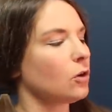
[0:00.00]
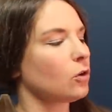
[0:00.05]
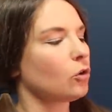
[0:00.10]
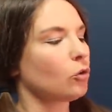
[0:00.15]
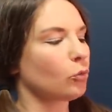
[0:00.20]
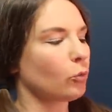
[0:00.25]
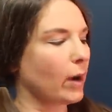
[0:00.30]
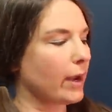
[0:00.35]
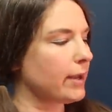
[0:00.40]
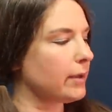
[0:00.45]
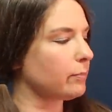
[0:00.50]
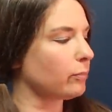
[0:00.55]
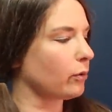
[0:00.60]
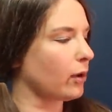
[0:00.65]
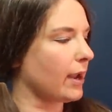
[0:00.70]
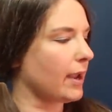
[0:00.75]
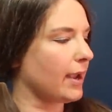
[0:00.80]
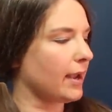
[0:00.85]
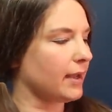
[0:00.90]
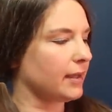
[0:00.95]
Great
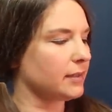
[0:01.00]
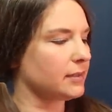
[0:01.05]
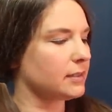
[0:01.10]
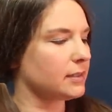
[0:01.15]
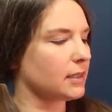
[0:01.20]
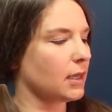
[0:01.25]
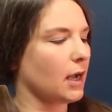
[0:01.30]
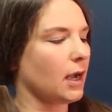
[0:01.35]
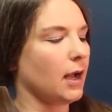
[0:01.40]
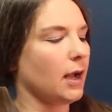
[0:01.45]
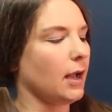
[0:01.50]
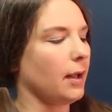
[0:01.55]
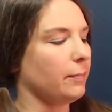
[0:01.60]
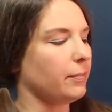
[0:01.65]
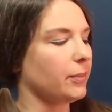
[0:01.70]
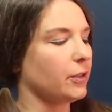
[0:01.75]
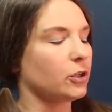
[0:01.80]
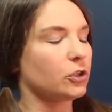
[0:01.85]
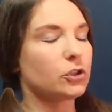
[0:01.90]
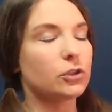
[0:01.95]
brand.
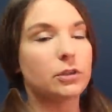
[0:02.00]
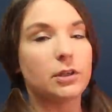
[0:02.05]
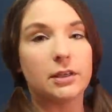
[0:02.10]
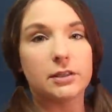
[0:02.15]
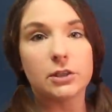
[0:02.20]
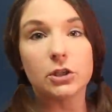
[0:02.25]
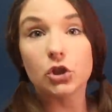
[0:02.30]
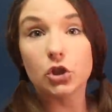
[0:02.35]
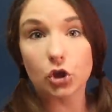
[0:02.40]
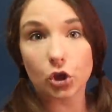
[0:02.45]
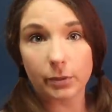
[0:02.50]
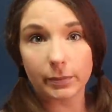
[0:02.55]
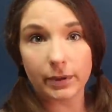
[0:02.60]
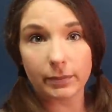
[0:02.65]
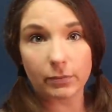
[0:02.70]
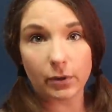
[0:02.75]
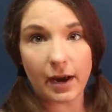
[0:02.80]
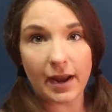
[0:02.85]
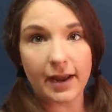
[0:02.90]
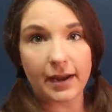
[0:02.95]
Um, it's a
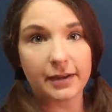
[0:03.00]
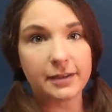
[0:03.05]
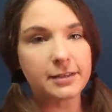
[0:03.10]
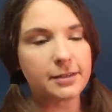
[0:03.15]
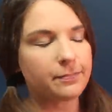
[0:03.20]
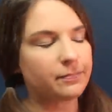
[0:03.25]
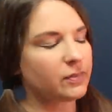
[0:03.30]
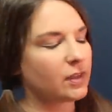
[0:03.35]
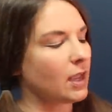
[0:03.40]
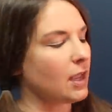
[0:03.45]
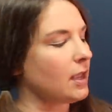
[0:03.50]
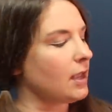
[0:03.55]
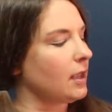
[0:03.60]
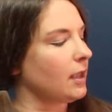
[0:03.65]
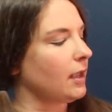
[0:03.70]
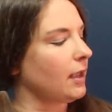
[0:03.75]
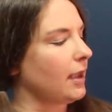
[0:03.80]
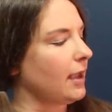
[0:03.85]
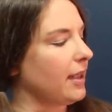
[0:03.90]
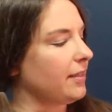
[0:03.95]
German brand
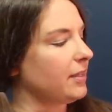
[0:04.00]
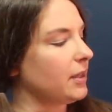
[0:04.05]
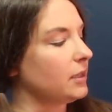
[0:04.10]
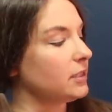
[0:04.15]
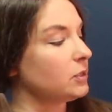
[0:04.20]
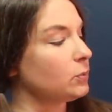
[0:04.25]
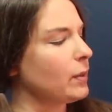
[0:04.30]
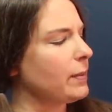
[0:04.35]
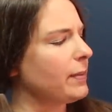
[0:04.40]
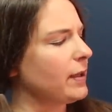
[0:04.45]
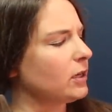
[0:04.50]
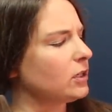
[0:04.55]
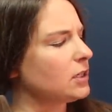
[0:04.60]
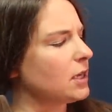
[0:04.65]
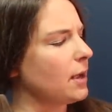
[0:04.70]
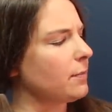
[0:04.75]
and this we picked